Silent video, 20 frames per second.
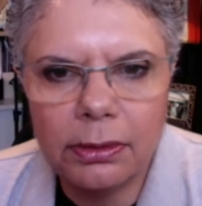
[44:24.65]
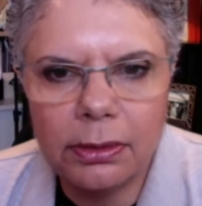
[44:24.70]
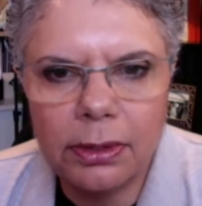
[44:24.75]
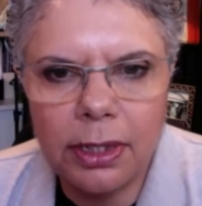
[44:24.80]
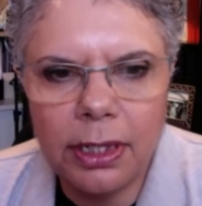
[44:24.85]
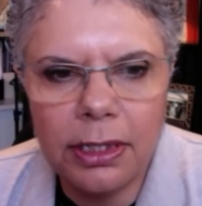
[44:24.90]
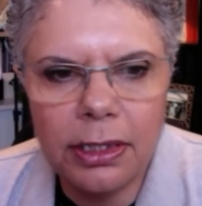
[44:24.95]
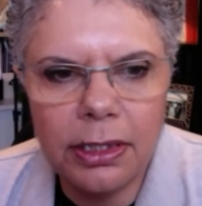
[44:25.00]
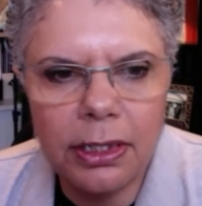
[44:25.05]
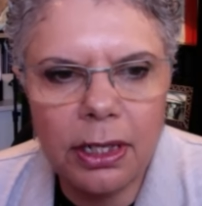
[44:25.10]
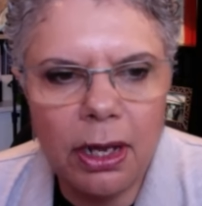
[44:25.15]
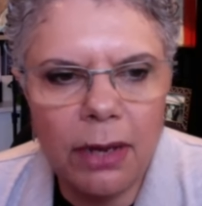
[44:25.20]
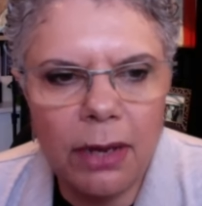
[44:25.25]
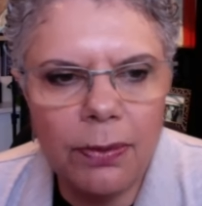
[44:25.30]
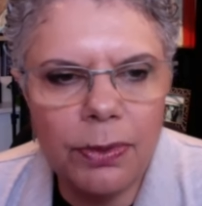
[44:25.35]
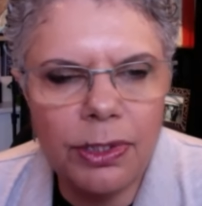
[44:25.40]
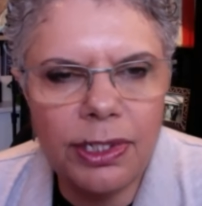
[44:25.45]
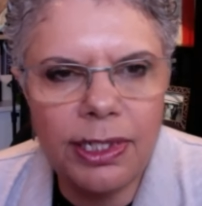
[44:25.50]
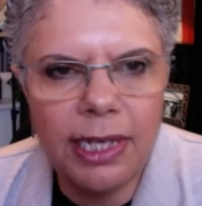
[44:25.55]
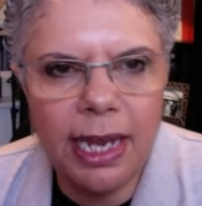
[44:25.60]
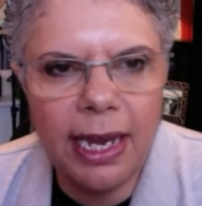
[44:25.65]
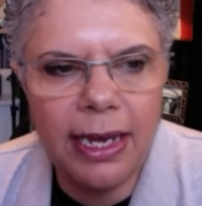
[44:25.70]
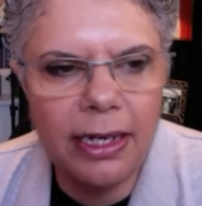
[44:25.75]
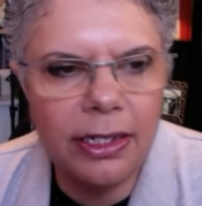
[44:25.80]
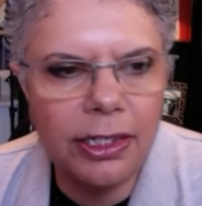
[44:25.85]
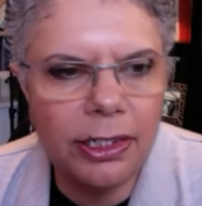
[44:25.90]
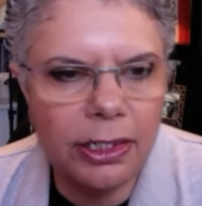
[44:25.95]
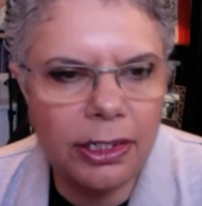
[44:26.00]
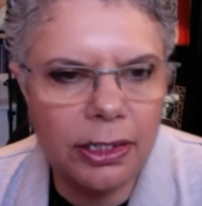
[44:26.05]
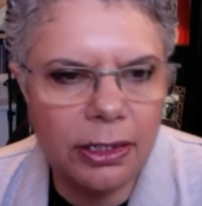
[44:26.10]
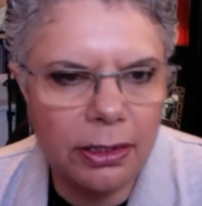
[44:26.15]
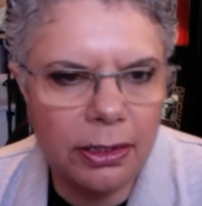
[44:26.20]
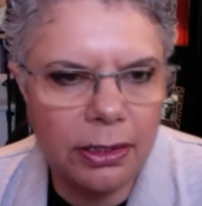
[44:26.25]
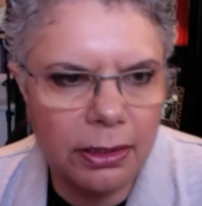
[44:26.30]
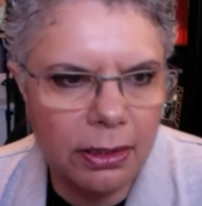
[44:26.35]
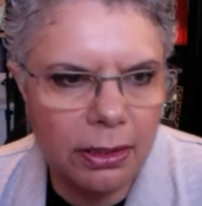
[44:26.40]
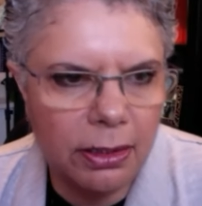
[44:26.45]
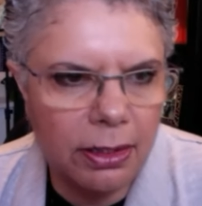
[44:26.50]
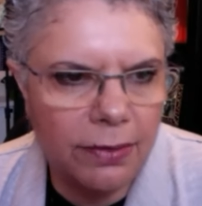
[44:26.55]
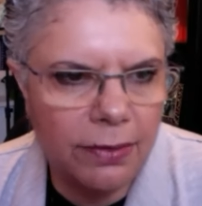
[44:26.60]
Right? I would say just,
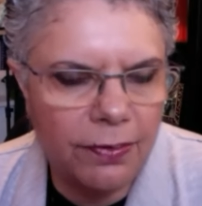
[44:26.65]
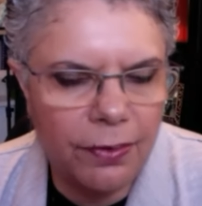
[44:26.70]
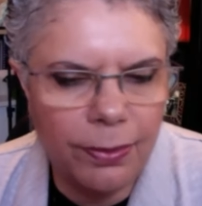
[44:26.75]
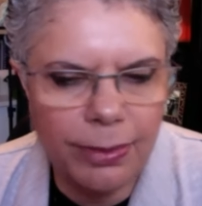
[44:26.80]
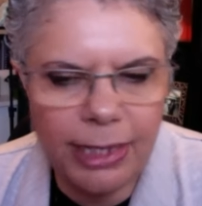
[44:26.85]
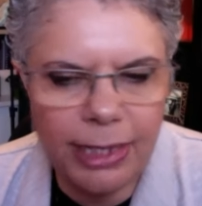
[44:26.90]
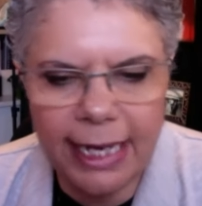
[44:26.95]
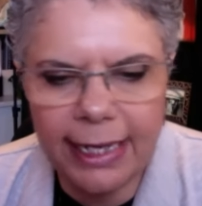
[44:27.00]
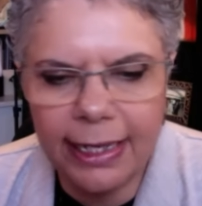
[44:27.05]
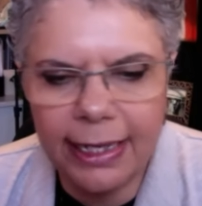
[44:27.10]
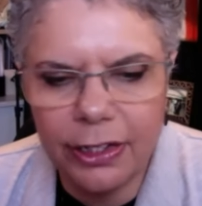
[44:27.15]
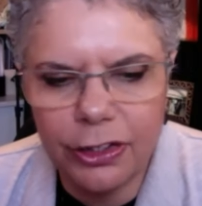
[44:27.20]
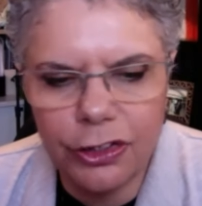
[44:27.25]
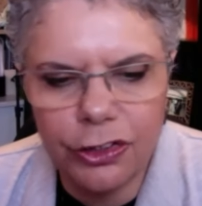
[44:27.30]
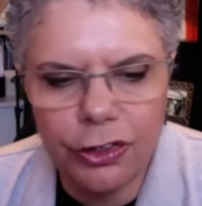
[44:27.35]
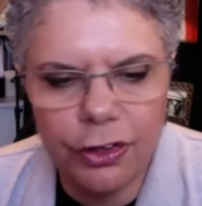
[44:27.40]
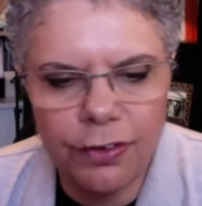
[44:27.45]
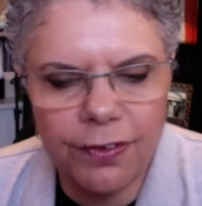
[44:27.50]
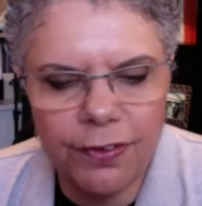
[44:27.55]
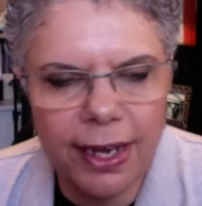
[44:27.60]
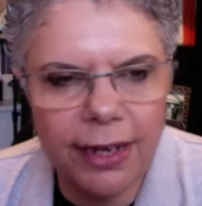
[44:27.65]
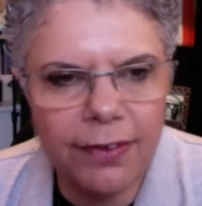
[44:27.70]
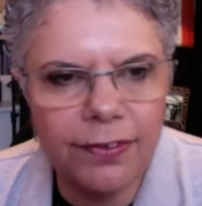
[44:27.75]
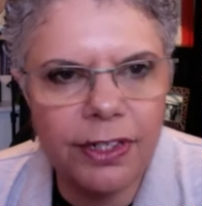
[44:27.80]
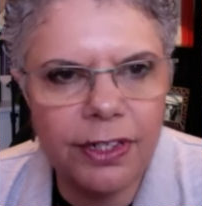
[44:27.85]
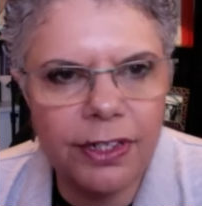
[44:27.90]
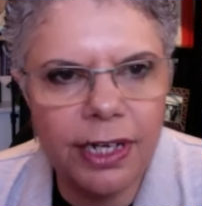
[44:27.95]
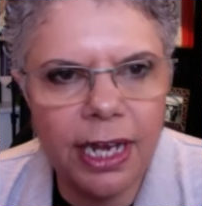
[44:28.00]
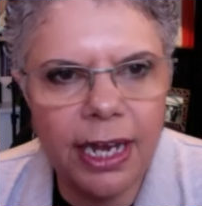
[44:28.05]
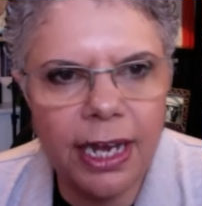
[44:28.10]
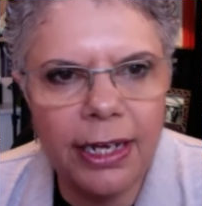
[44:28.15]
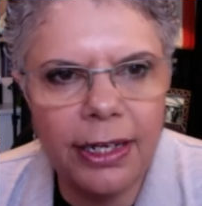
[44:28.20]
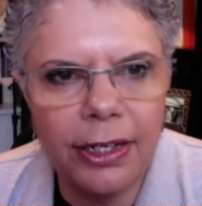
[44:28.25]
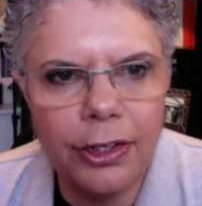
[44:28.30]
if I'm taking a survey of today,